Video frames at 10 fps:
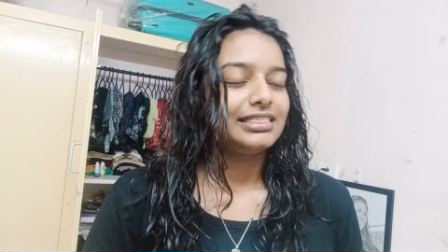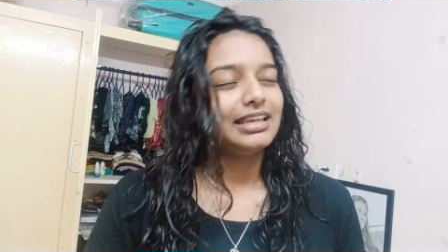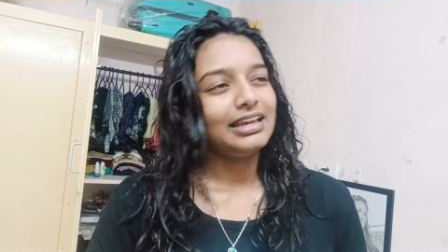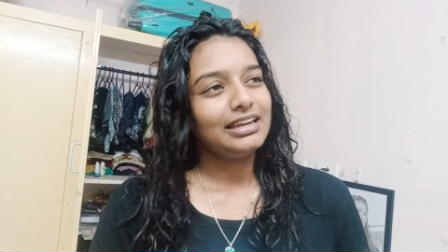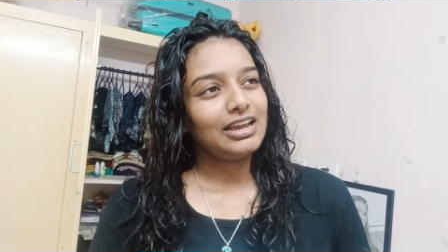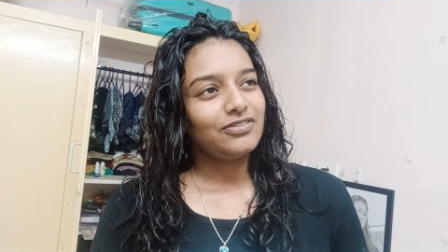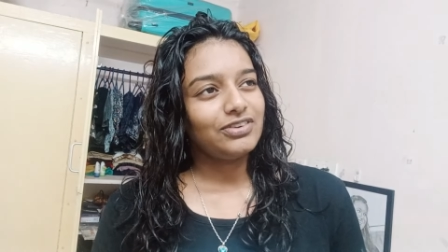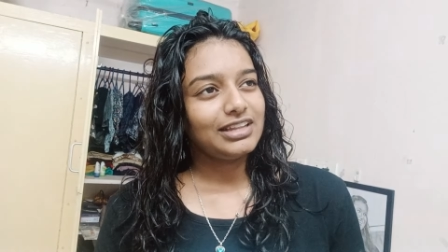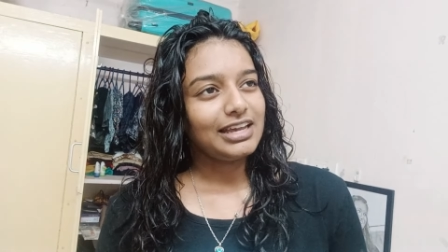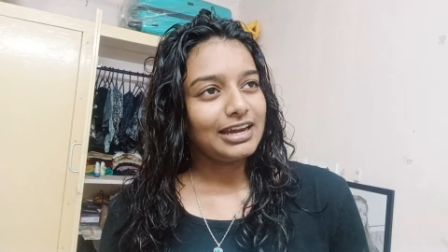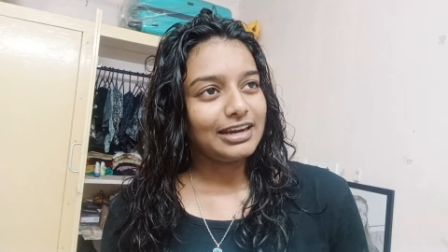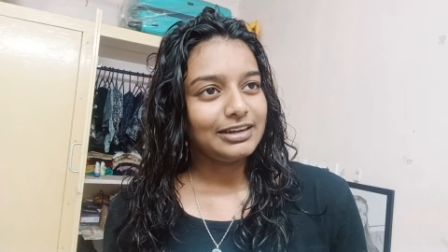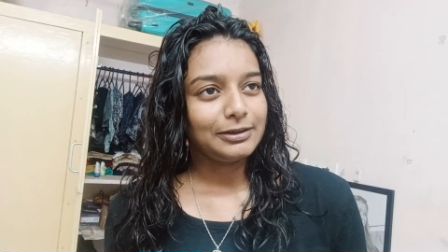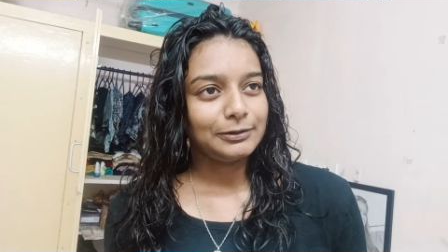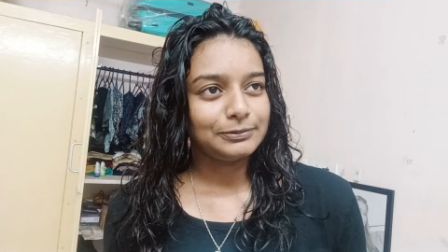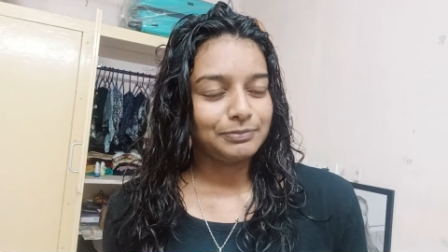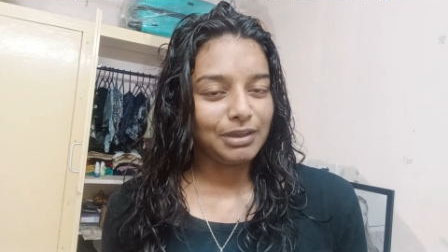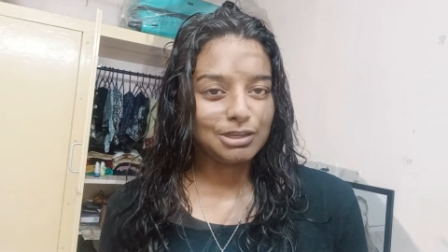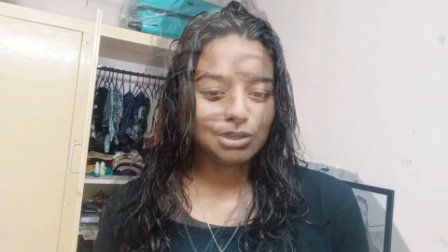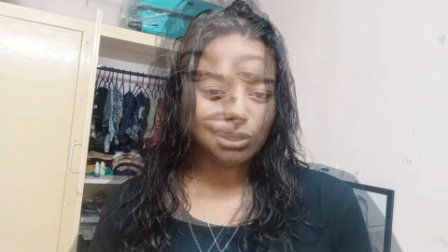Then after that,
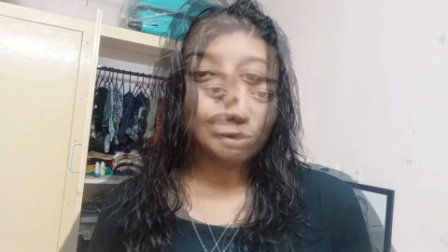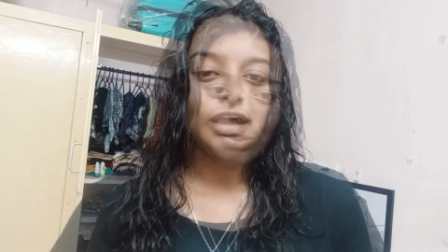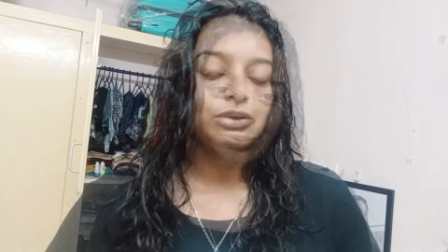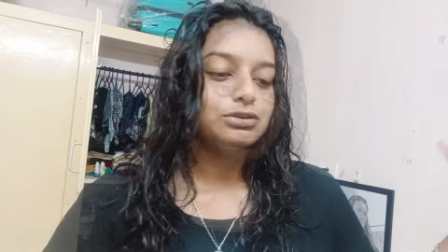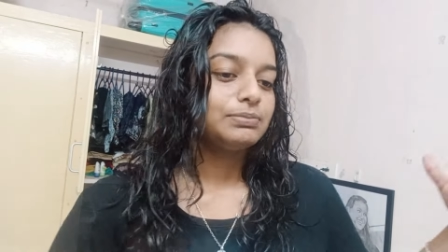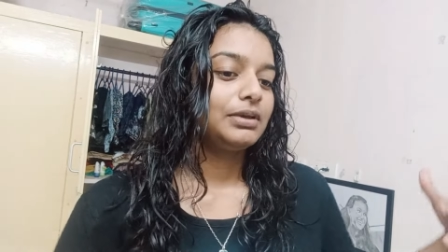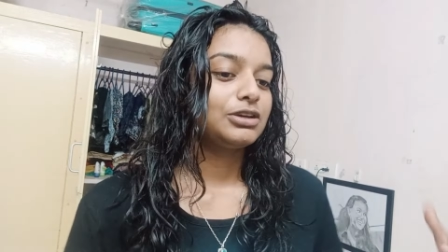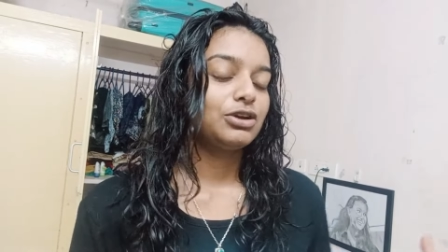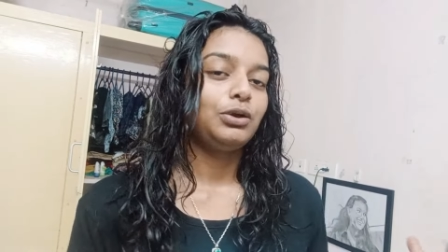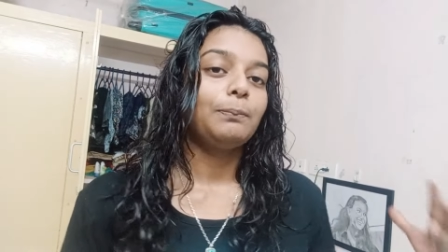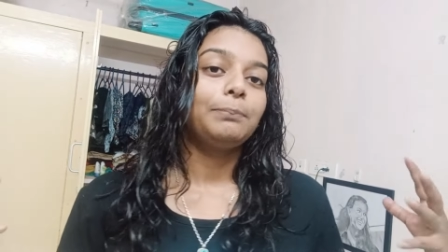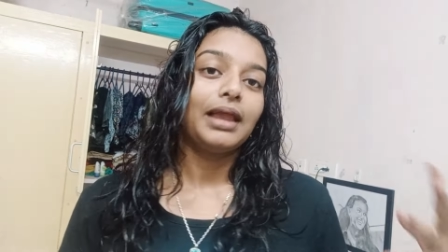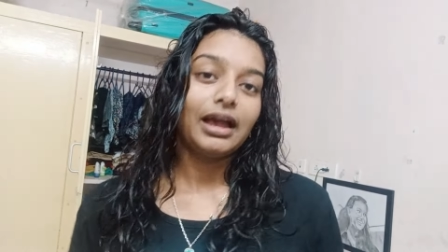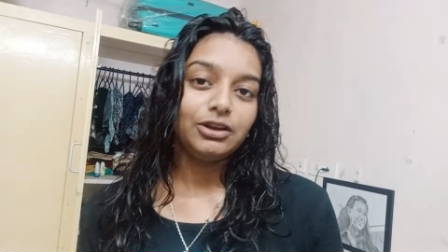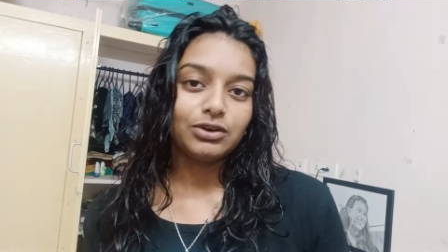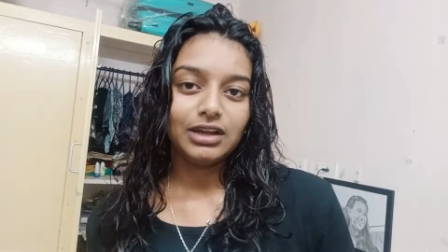make sure you plan your